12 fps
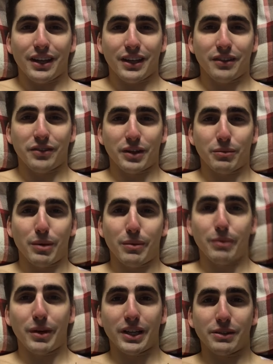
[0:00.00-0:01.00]
you think about,
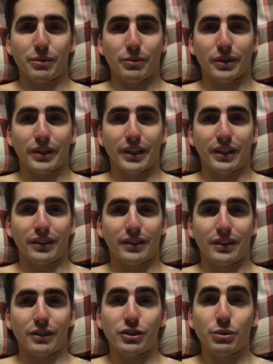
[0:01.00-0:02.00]
my body's been
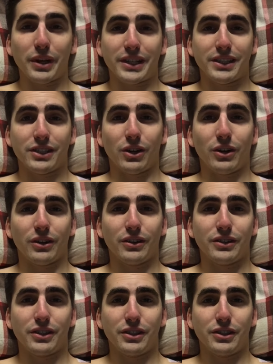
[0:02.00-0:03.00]
working twice as
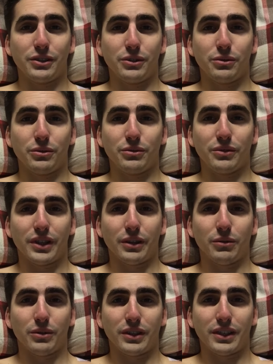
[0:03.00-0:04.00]
hard to do
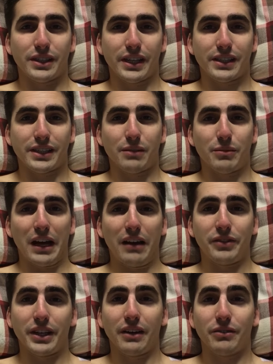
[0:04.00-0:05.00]
what it takes them
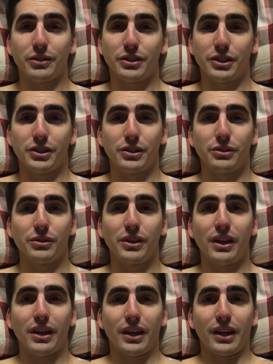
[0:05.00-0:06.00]
half the effort to do,
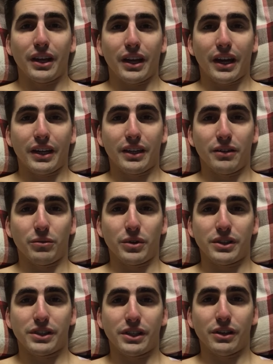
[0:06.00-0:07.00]
and then
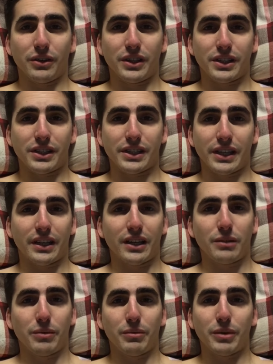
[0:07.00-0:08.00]
once this is in
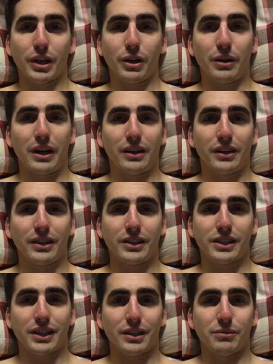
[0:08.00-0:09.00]
and I'm able to go out,
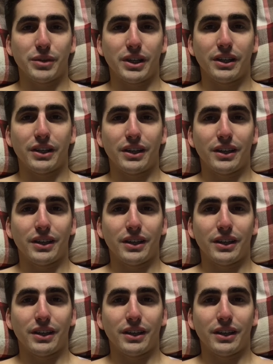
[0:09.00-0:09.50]
it's gonna be